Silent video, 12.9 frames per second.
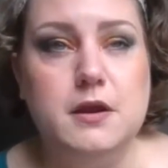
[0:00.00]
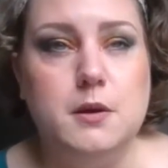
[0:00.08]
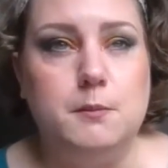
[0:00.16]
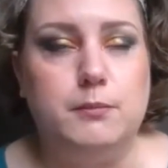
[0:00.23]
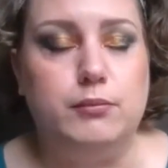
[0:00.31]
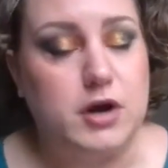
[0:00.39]

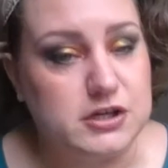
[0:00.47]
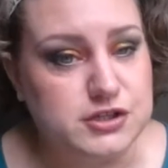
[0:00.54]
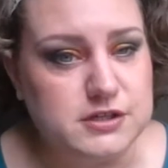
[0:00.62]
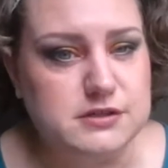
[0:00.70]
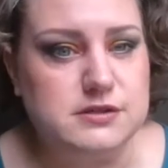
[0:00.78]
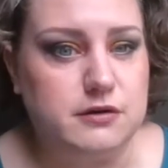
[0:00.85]

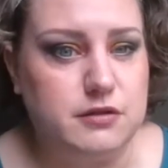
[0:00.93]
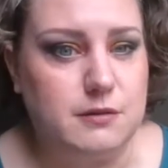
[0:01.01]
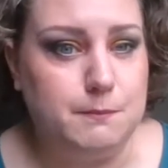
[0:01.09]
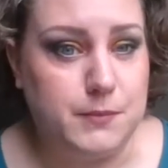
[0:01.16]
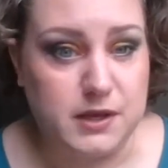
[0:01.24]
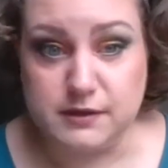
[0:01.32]
Brushes are the
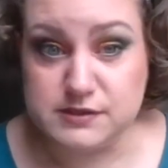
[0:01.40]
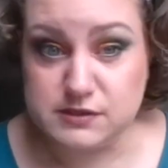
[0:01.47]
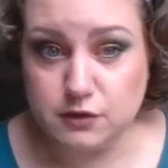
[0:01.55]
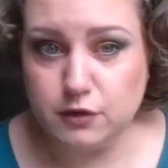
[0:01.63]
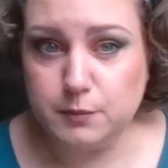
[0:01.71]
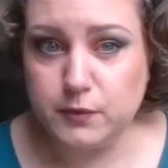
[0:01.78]
biggest
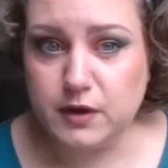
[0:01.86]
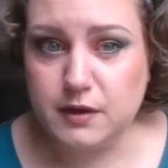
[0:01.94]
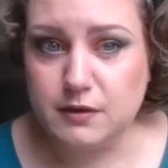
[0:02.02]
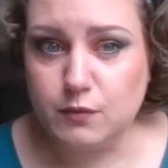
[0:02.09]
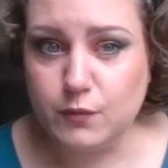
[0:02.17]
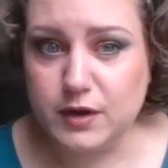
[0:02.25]

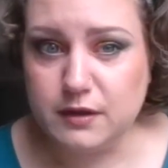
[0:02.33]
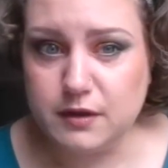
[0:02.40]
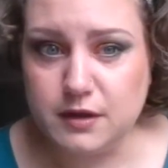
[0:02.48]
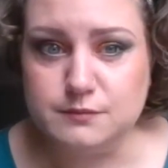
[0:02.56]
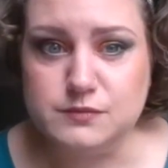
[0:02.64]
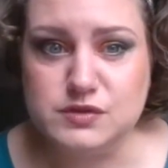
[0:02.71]
culprit when it
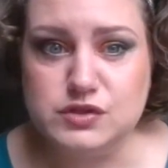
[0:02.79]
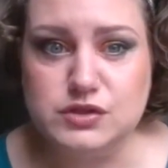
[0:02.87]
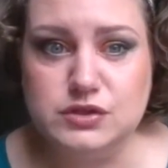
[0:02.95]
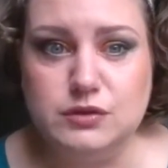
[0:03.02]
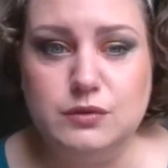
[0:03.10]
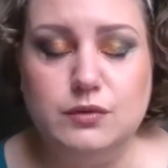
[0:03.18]
comes
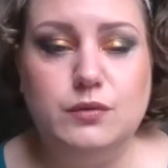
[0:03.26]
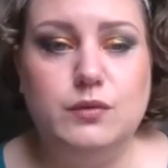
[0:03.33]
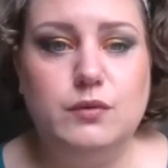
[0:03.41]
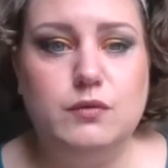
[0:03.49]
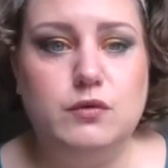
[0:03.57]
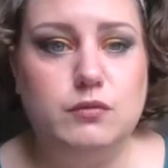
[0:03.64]

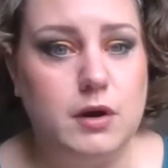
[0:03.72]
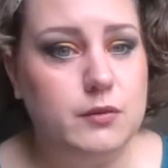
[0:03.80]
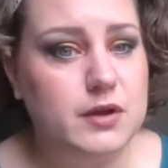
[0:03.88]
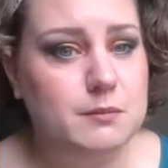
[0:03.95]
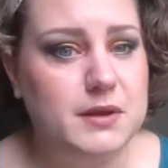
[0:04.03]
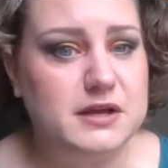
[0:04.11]
to
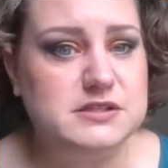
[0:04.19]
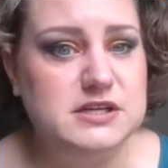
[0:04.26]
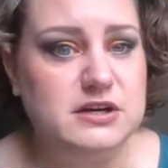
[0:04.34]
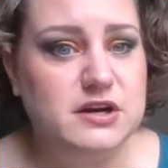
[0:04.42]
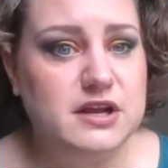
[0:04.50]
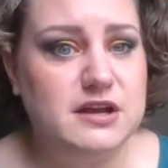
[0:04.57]
growing
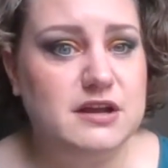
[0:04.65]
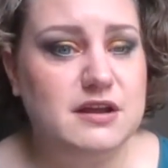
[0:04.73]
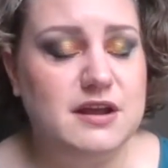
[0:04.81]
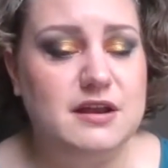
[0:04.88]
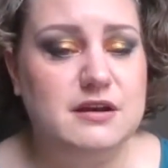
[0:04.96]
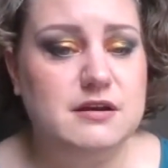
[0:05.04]
bacteria
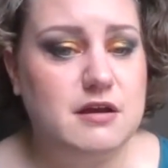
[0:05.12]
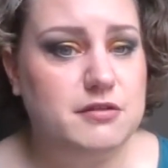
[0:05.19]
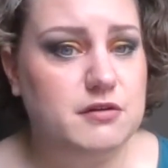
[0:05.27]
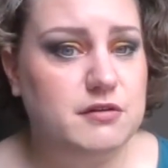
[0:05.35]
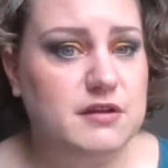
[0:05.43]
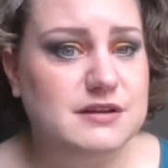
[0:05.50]
and
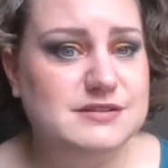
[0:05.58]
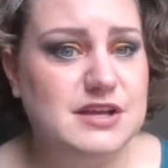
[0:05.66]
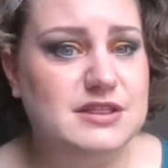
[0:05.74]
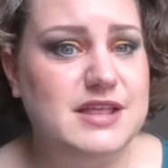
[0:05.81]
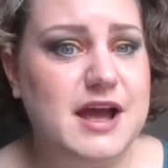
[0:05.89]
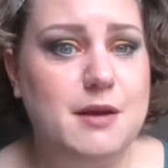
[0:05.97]
other things
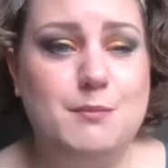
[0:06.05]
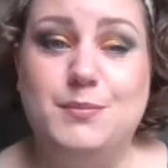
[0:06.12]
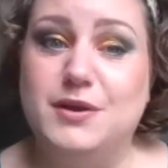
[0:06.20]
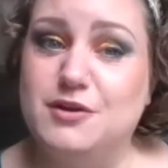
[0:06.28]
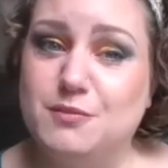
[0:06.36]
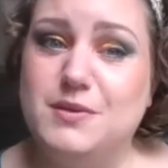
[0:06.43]
like that,
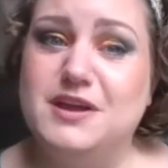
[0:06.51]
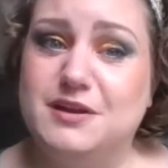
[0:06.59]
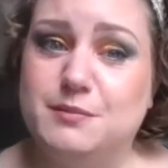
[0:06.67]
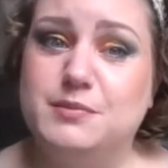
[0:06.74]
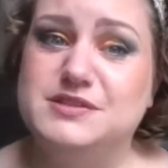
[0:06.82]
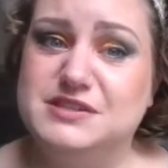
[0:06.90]
but your
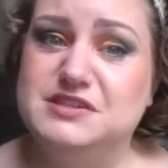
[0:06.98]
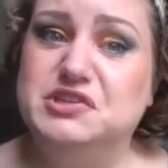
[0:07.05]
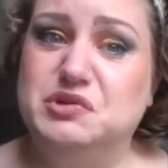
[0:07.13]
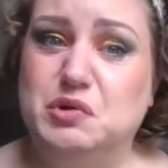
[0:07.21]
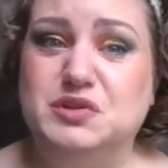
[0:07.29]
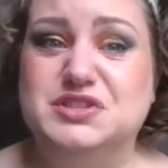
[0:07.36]
makeup
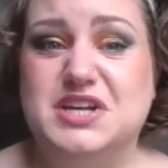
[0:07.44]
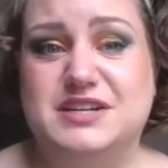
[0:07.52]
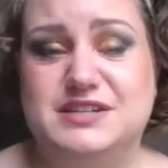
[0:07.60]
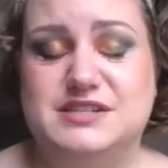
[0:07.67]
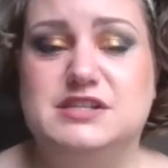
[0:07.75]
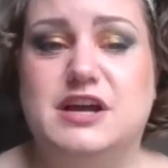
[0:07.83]
still holds
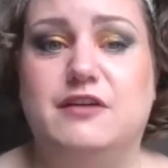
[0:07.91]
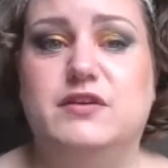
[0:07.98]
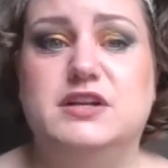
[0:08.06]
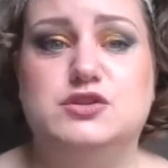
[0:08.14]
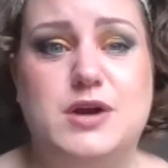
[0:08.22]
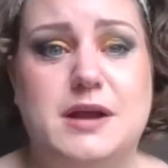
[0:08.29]
on to stuff, and
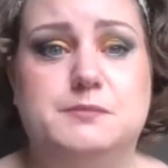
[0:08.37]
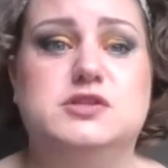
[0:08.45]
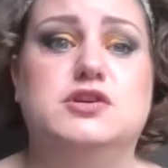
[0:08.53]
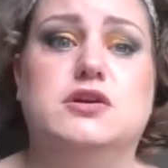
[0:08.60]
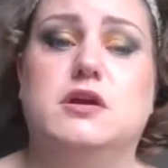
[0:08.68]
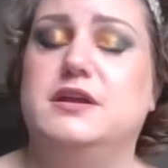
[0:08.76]
it traps
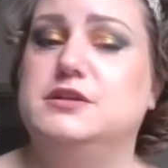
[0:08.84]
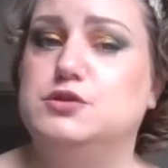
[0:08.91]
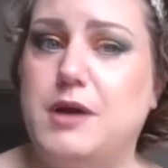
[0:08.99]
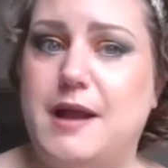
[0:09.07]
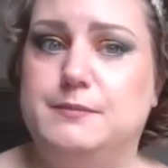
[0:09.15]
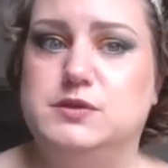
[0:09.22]
dirt and it
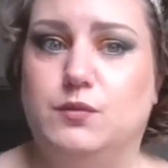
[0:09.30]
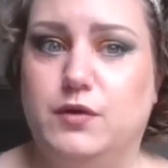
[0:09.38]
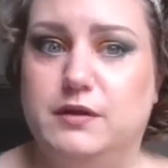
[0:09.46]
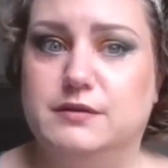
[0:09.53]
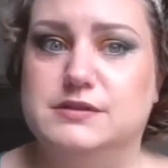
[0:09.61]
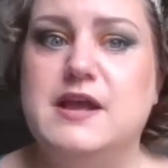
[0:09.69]
traps
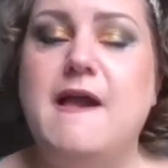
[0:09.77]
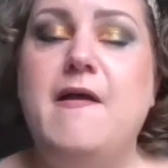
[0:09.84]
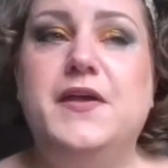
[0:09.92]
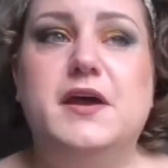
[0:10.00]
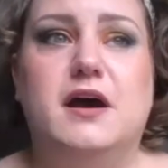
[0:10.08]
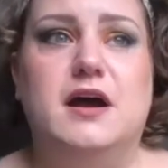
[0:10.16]
oils.
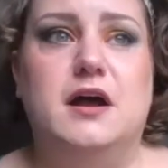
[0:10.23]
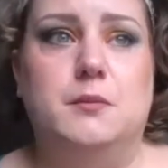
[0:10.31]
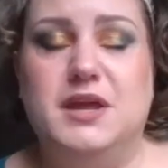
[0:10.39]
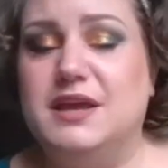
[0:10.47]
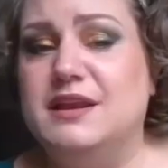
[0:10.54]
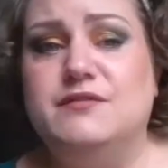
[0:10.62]

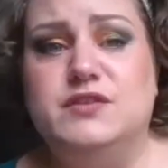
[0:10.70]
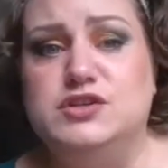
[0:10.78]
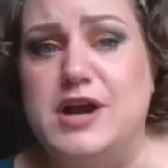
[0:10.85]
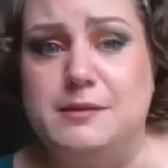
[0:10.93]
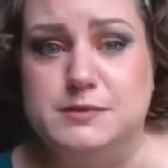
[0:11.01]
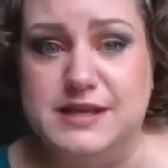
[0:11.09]
It can even
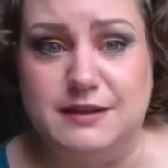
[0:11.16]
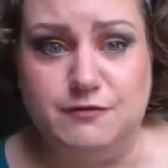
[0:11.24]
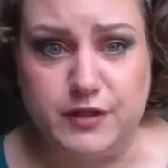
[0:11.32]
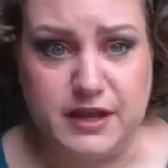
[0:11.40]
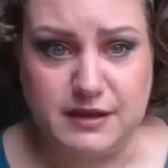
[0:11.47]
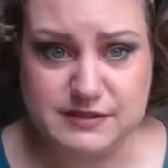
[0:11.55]
trap skin
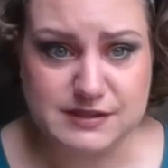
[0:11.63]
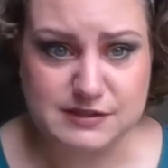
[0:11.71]
flakes.